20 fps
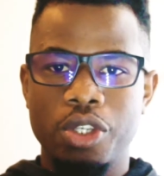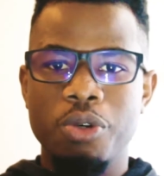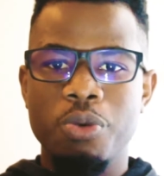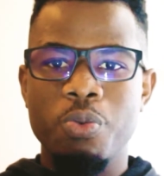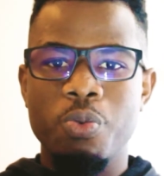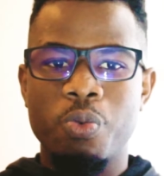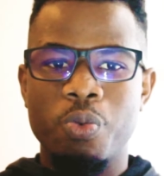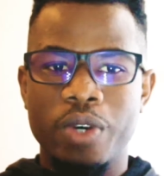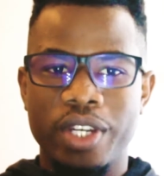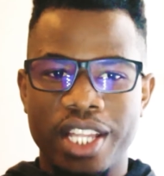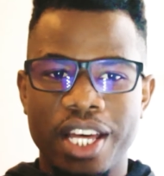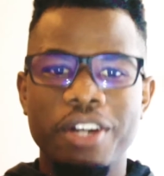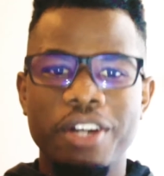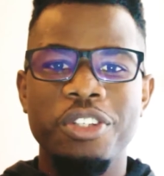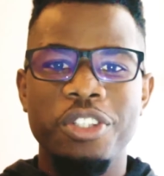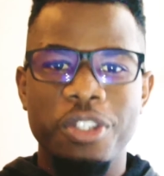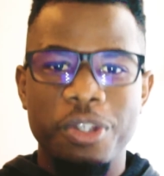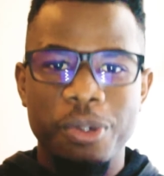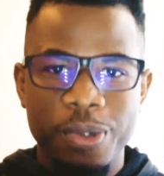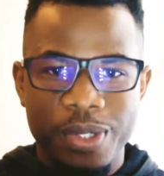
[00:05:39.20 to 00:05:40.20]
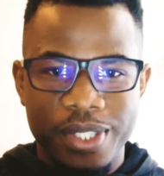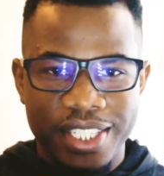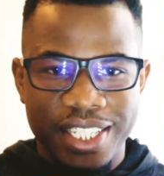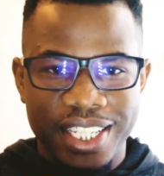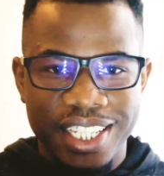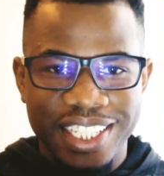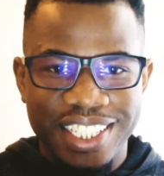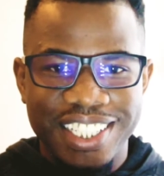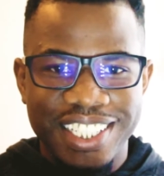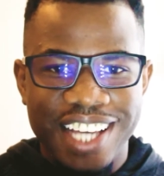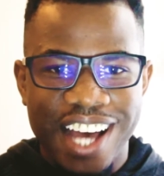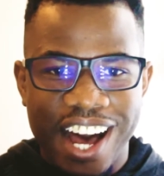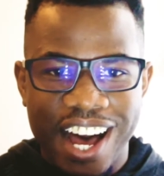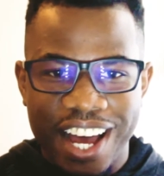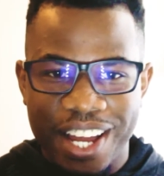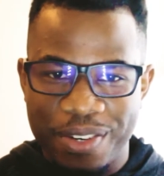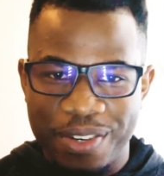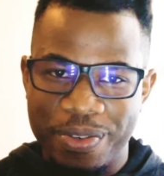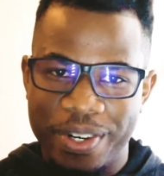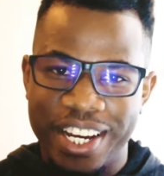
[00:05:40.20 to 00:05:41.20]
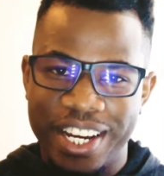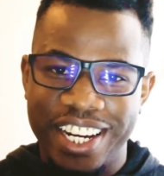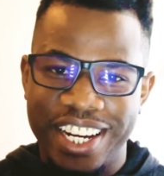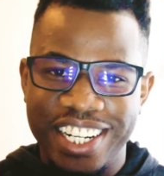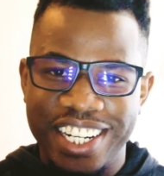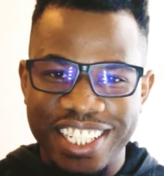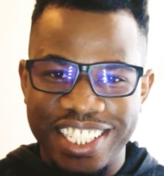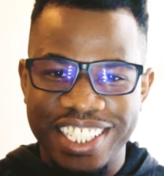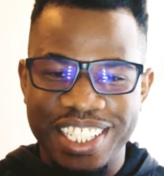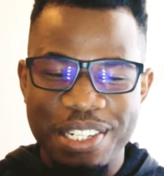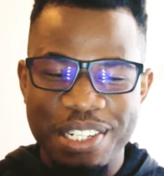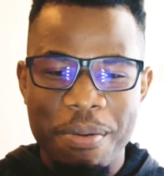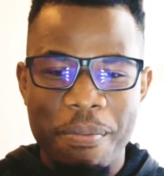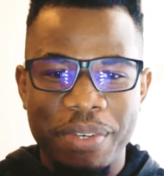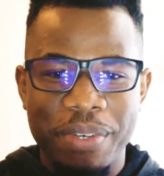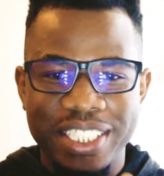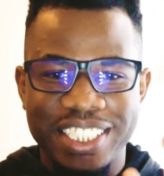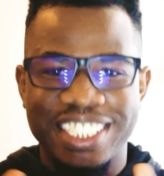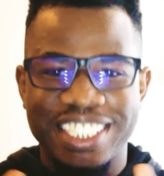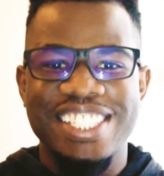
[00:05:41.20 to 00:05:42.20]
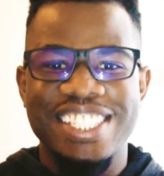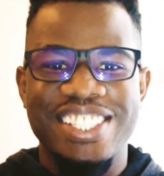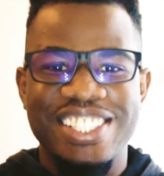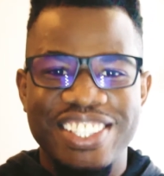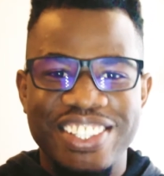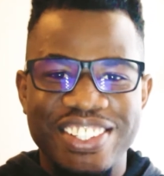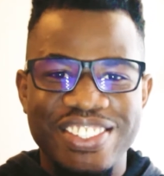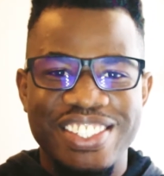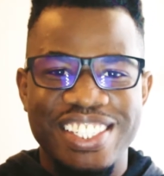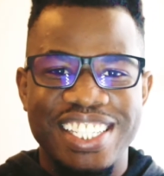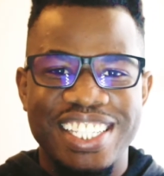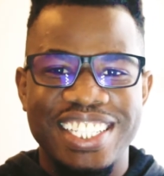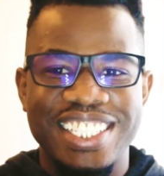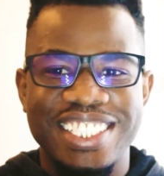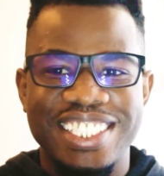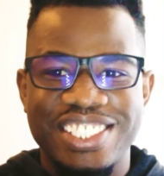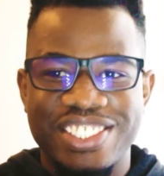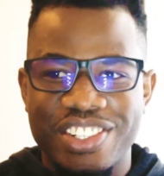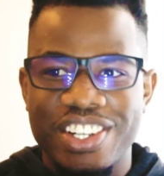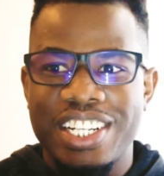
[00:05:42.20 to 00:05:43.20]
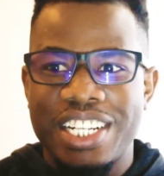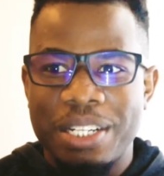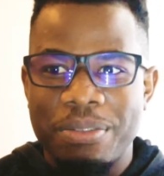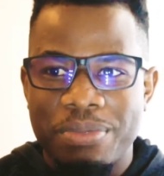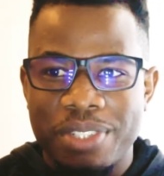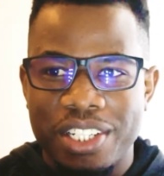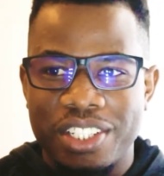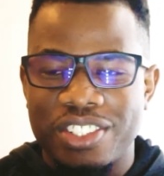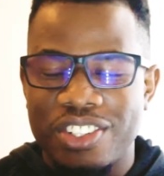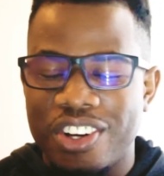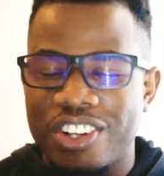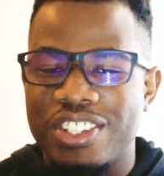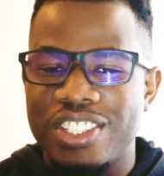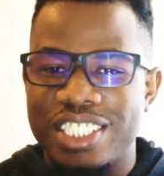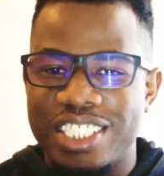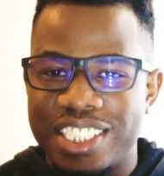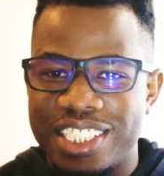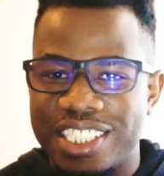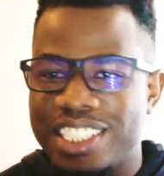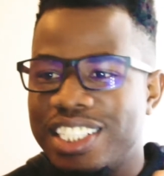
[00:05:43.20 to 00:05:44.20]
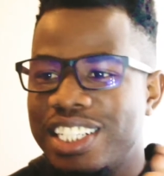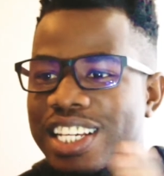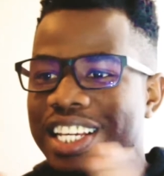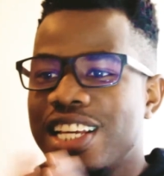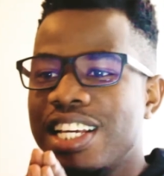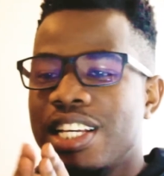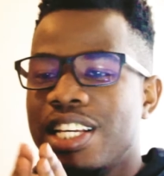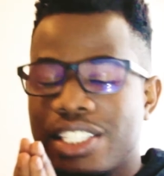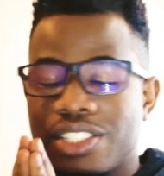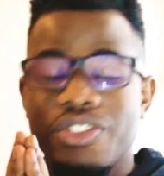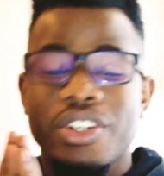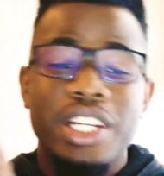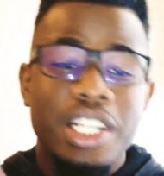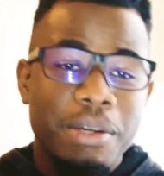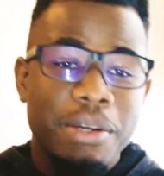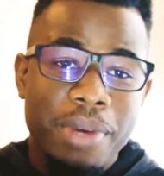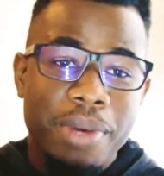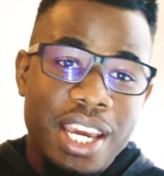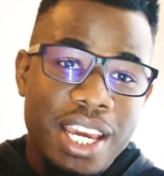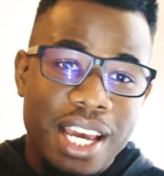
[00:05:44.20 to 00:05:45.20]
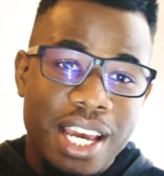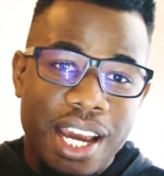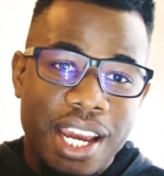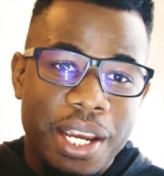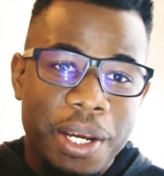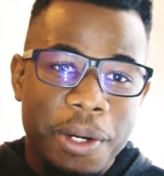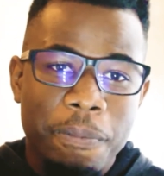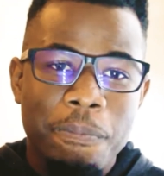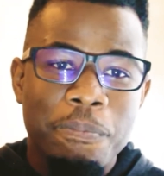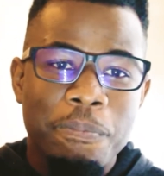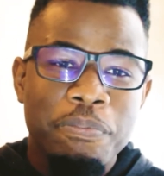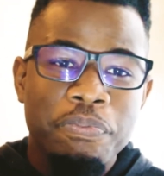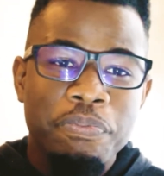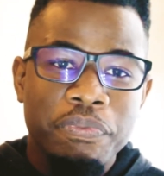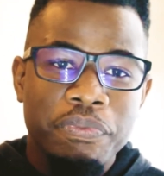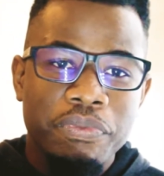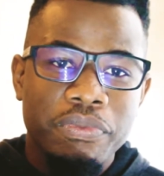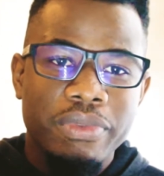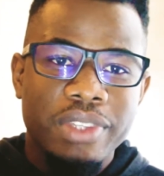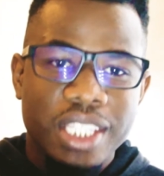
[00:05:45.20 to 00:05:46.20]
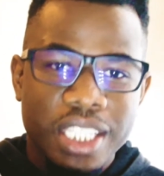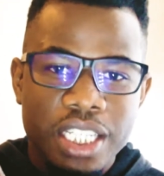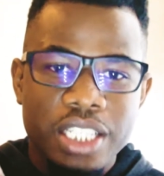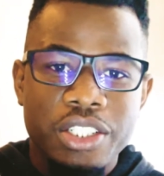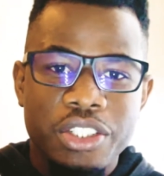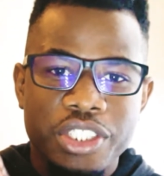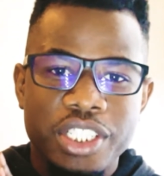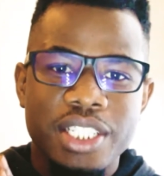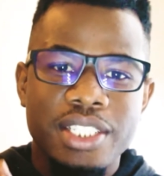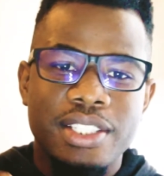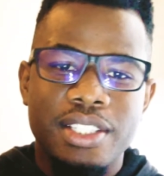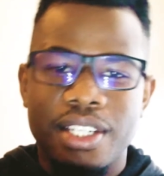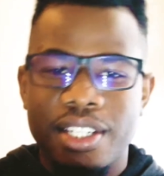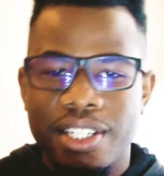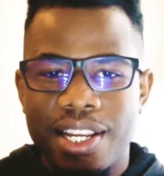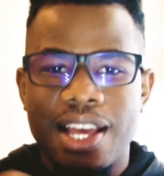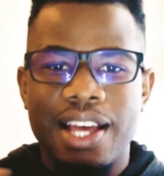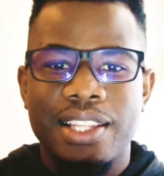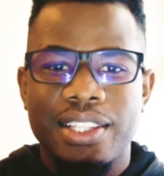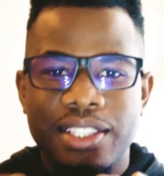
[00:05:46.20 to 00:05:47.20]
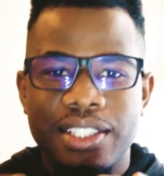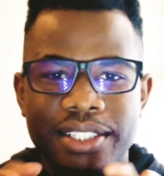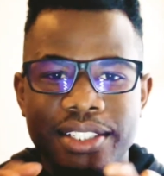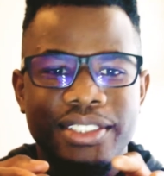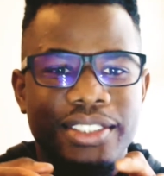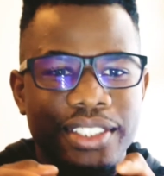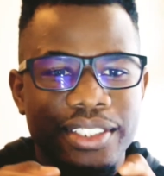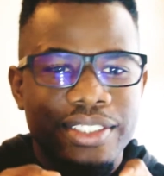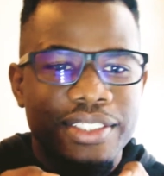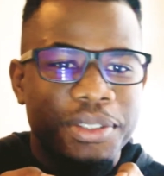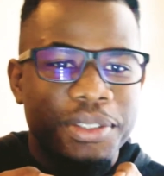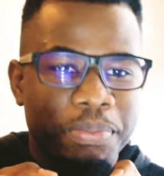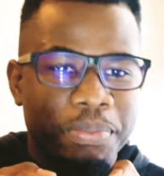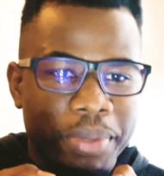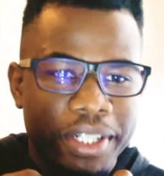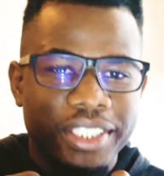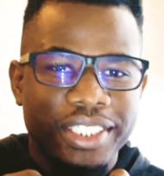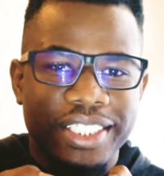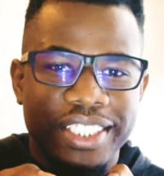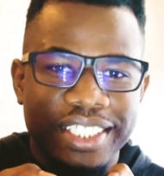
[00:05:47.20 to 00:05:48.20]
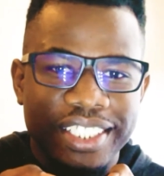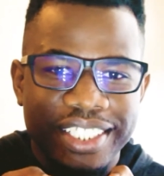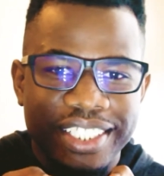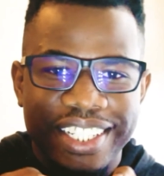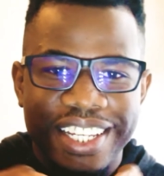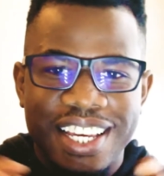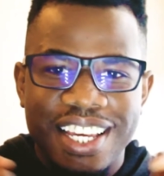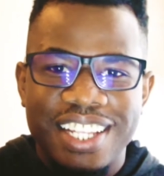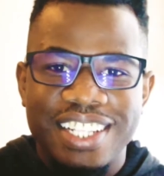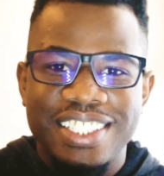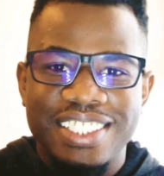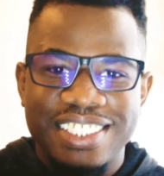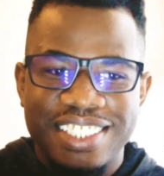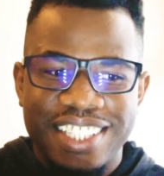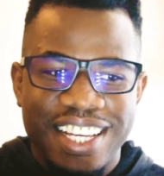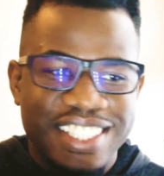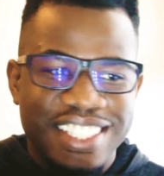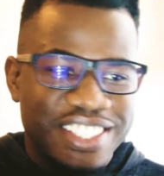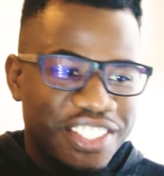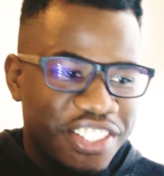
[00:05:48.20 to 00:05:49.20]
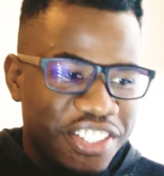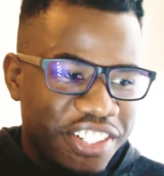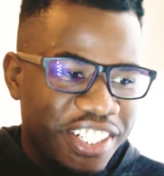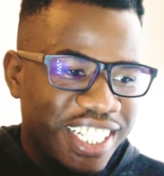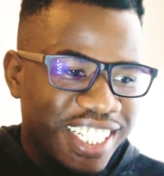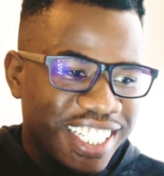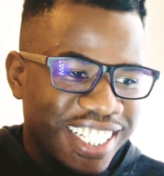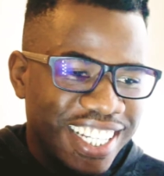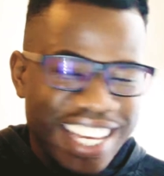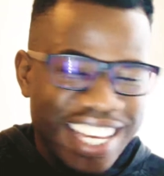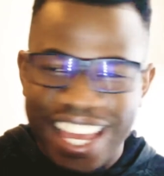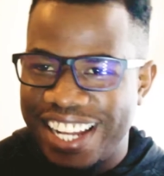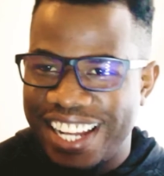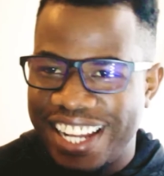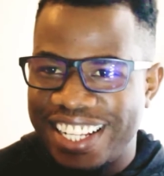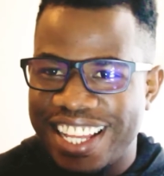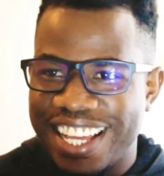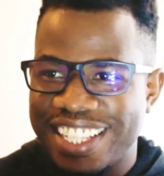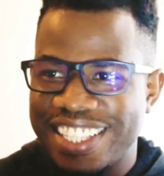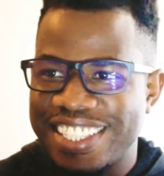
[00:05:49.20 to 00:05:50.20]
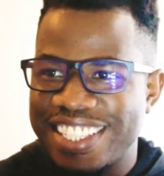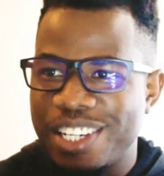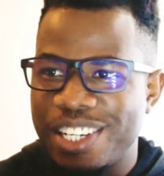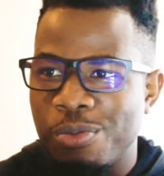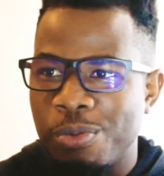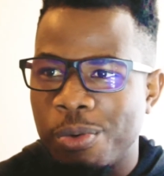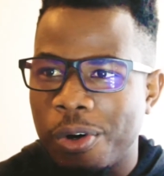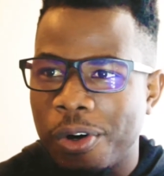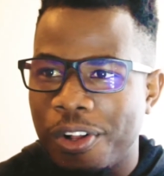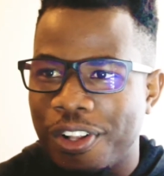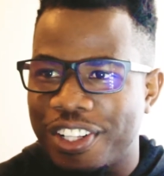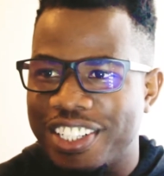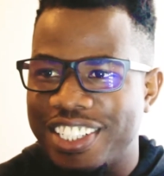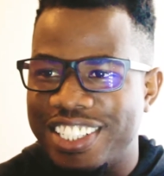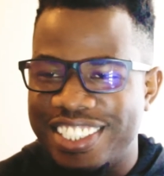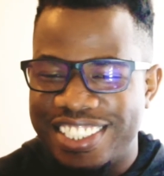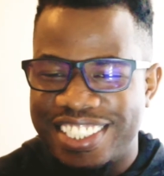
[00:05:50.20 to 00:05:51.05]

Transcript: without using hardware, but just using straight up technology, straight up AI, to just say, nah, this is a person, and that's a tree, and that's a wall.